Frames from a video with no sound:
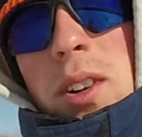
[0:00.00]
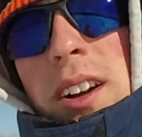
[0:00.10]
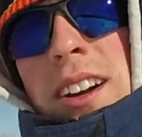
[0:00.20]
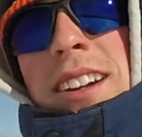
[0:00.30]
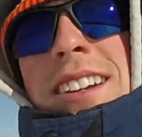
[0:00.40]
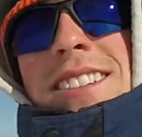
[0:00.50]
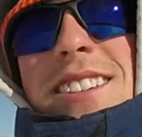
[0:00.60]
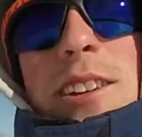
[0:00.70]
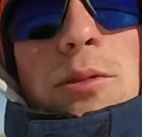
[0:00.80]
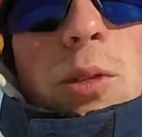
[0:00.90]
more,
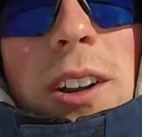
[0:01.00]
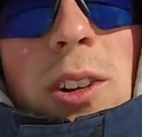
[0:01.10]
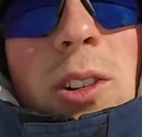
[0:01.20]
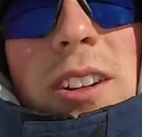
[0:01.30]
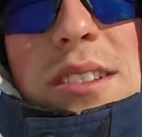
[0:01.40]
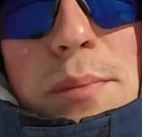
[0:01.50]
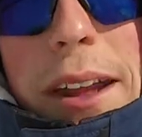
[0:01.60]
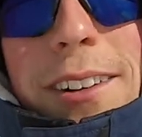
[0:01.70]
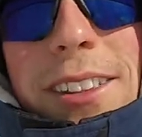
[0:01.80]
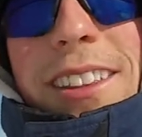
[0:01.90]
see if one hole is
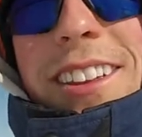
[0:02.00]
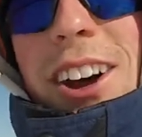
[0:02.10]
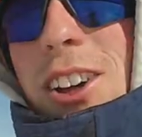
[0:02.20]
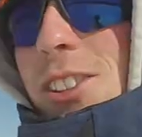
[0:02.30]
better than the